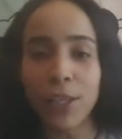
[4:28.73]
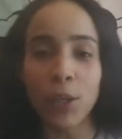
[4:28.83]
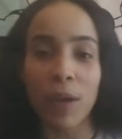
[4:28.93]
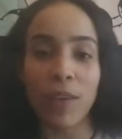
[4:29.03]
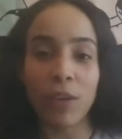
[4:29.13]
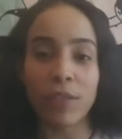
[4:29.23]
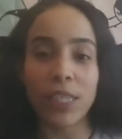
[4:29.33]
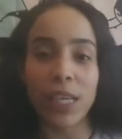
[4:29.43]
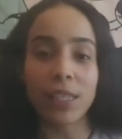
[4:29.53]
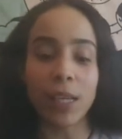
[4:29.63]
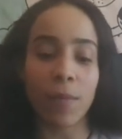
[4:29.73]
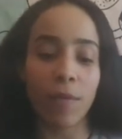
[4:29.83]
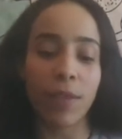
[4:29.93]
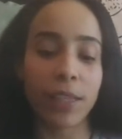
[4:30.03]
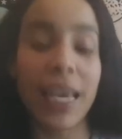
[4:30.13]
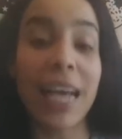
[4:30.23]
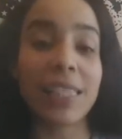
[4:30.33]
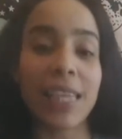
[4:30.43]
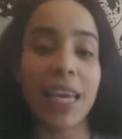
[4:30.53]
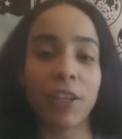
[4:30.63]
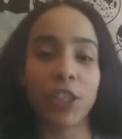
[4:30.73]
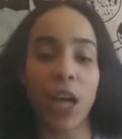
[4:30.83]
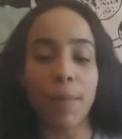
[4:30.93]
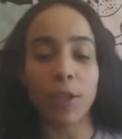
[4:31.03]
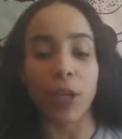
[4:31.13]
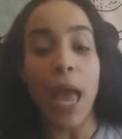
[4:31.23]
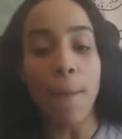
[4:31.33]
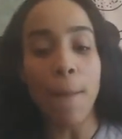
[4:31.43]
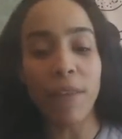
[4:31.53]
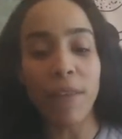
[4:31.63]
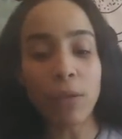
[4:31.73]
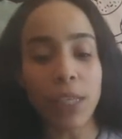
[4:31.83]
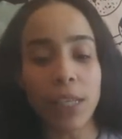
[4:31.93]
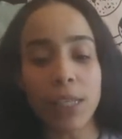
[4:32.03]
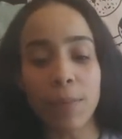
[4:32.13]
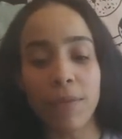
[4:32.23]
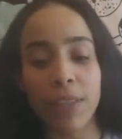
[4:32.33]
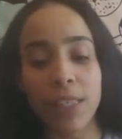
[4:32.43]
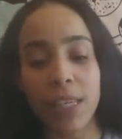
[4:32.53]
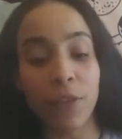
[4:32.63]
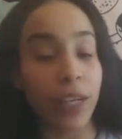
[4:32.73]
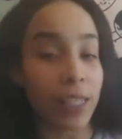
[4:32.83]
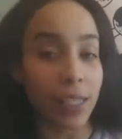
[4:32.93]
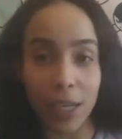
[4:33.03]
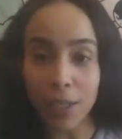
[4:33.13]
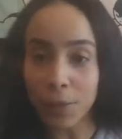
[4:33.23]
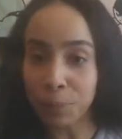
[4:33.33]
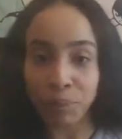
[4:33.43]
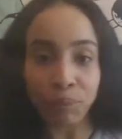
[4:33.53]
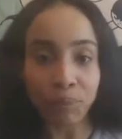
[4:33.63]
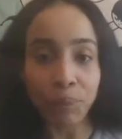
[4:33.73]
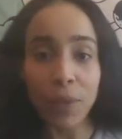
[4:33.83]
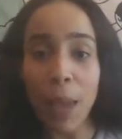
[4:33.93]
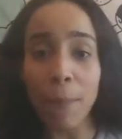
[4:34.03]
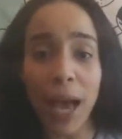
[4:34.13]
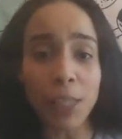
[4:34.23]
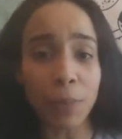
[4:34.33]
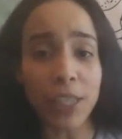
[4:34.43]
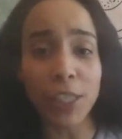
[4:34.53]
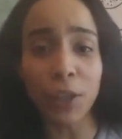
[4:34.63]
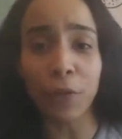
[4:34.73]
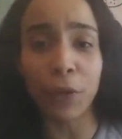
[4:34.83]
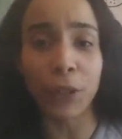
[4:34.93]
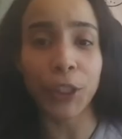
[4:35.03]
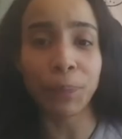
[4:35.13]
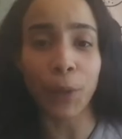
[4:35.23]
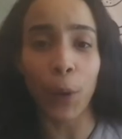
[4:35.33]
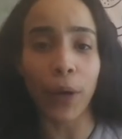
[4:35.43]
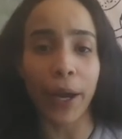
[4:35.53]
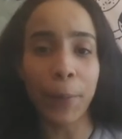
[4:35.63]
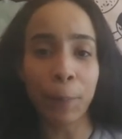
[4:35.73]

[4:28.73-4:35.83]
Maybe you've seen some of this. Yeah, sacred geometry. Maybe you've seen some of the synchronicities, past, present, or future. Okay.